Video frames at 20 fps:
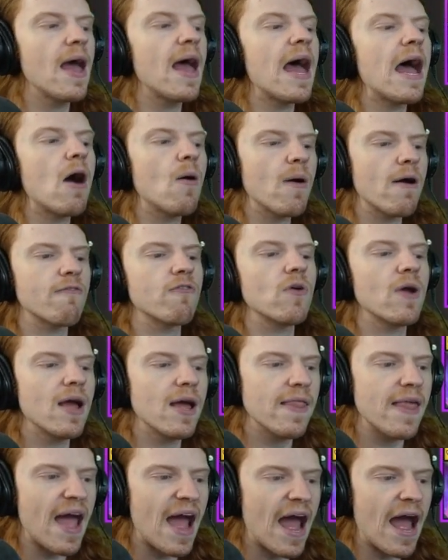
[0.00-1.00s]
However,
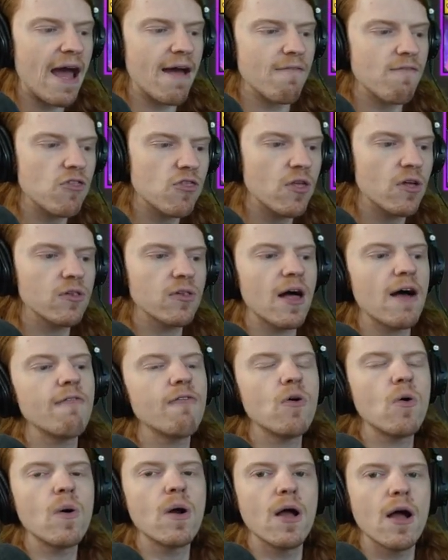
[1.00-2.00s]
it has the
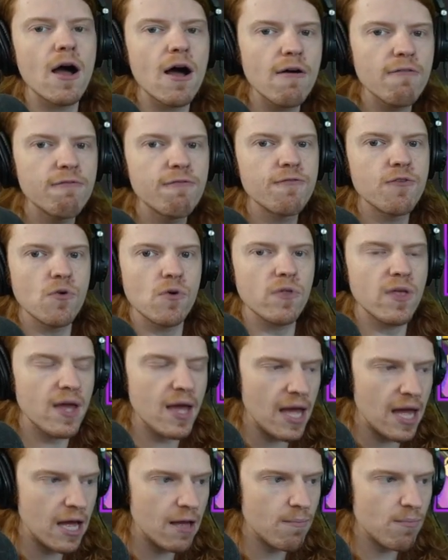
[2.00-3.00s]
level of
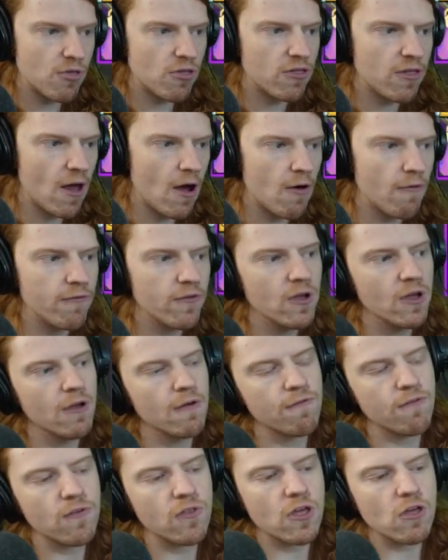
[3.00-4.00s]
Foody himself.
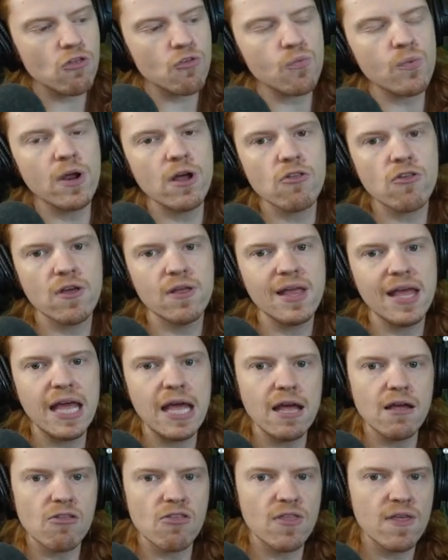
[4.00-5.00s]
For this reason,
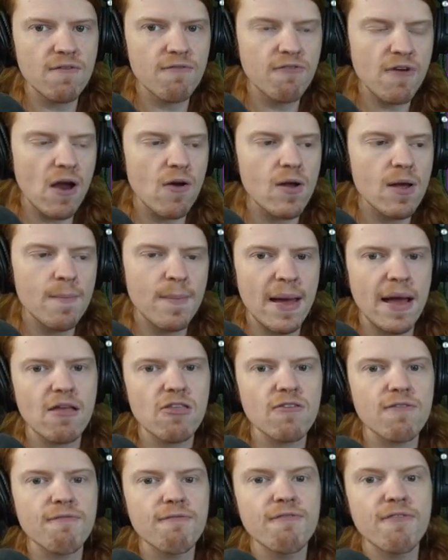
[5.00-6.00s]
he is the very
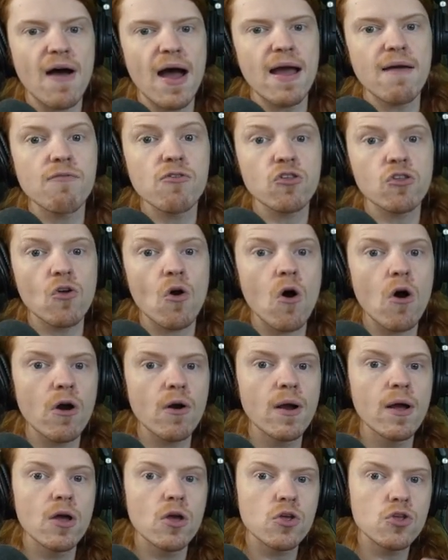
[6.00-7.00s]
best five
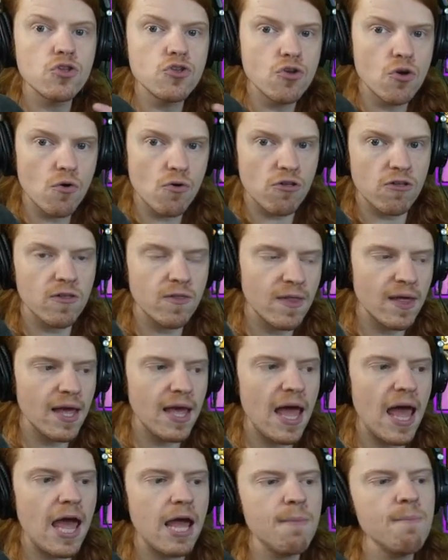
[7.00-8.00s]
star use in the
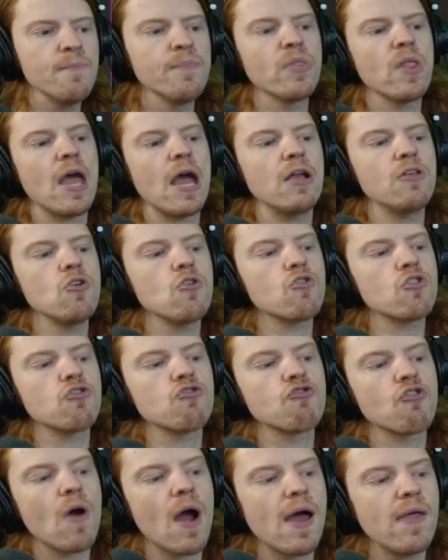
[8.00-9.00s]
game, and you should
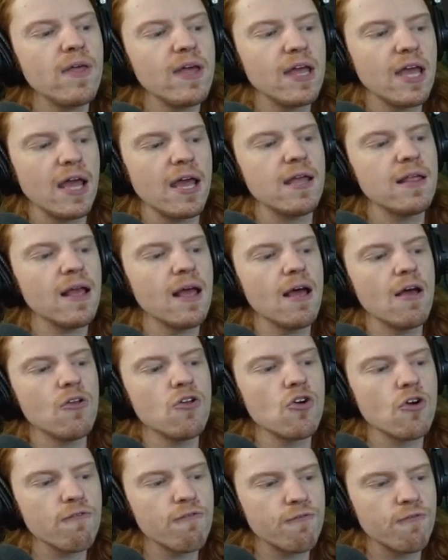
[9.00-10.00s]
try to get
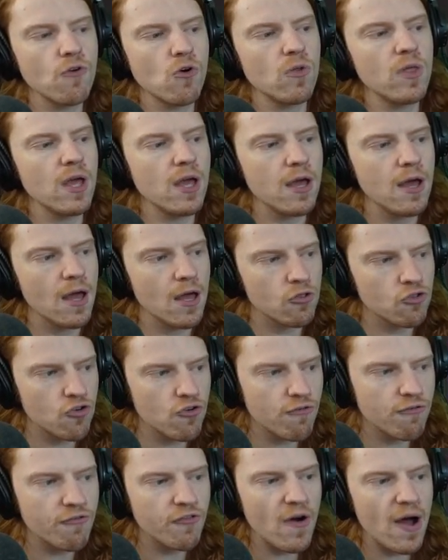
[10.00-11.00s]
your foody to
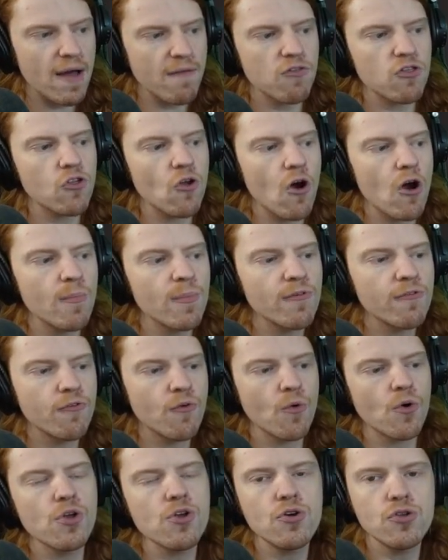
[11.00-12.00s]
five star
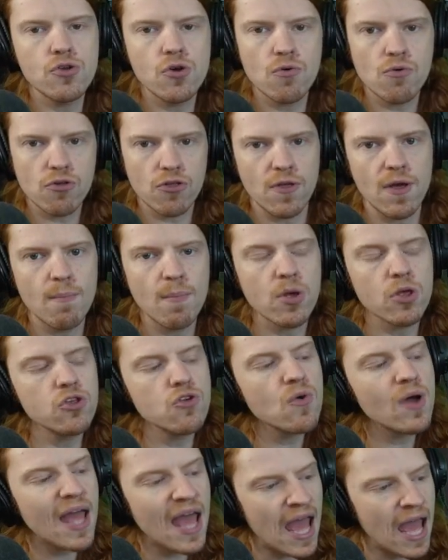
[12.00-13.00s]
before you use them.
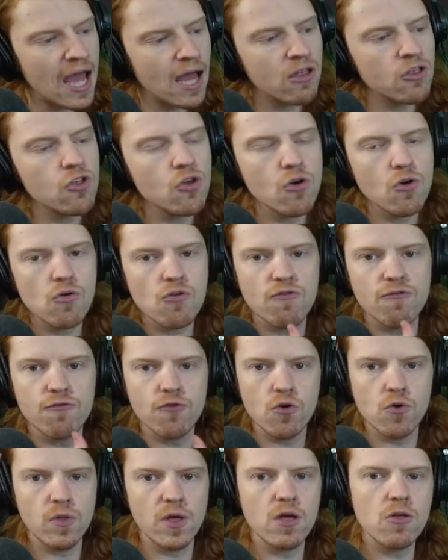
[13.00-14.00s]
You can use
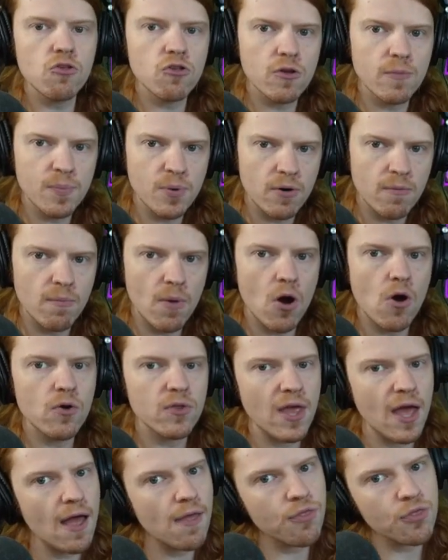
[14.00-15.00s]
foodies to
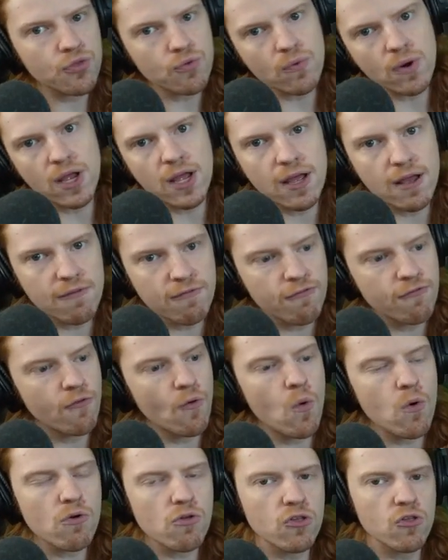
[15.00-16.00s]
promote at three,
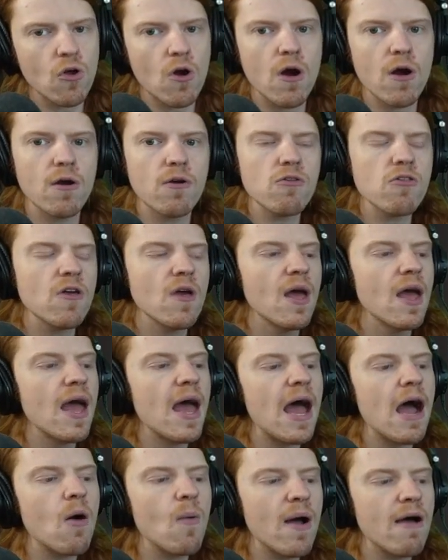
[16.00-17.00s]
four stars.
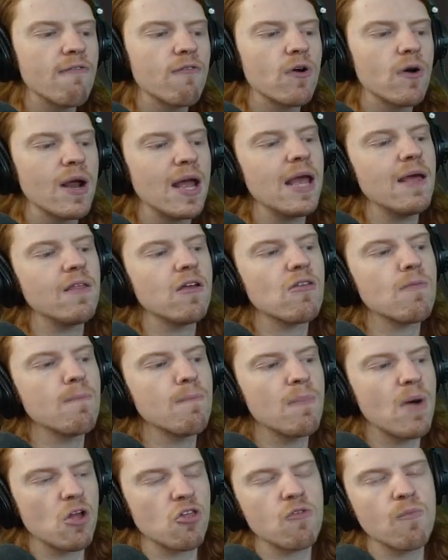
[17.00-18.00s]
However, it is
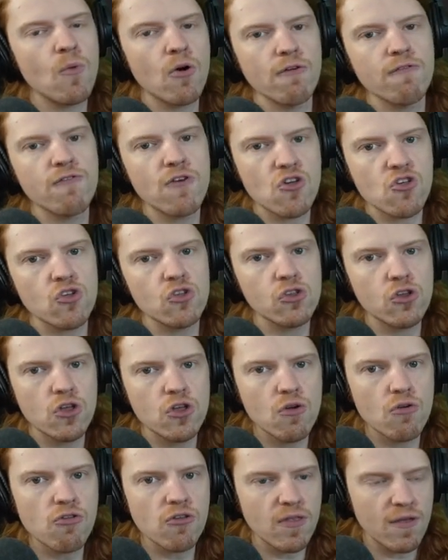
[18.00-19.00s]
much more efficient to
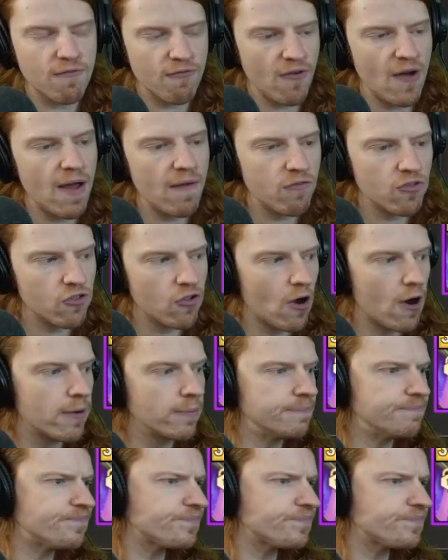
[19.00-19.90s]
use it at five star.